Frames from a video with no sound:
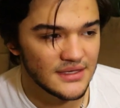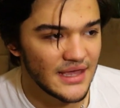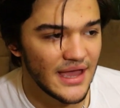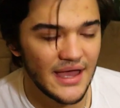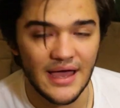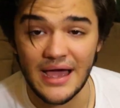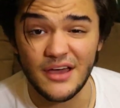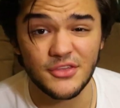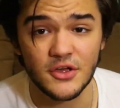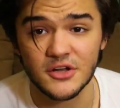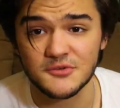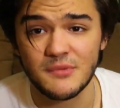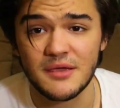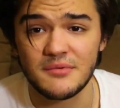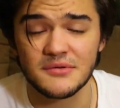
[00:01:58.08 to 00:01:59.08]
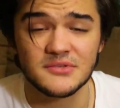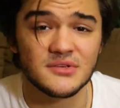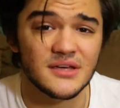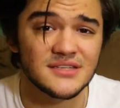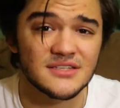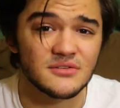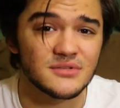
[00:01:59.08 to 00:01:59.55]
yeah, I thought it was
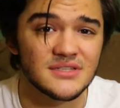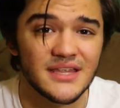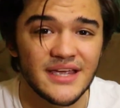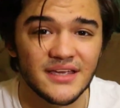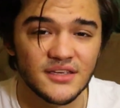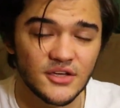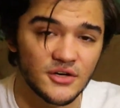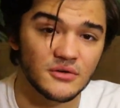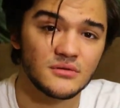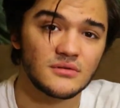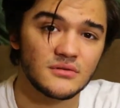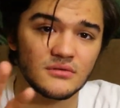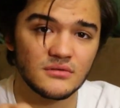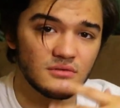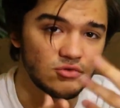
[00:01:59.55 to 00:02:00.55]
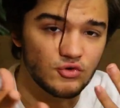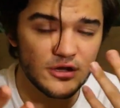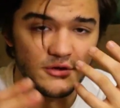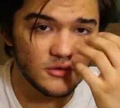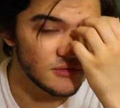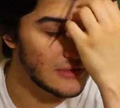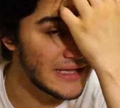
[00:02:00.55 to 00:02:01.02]
because it was, like, you know,
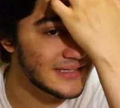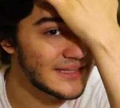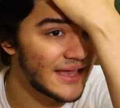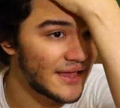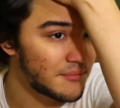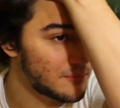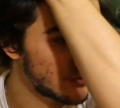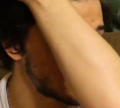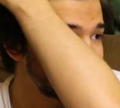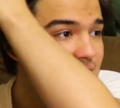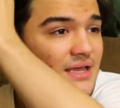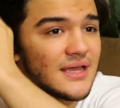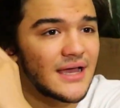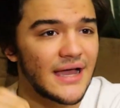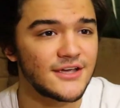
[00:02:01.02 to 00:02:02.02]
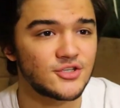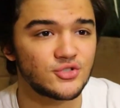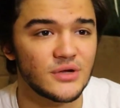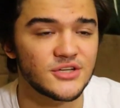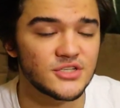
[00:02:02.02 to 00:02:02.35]
crinkled like that, but I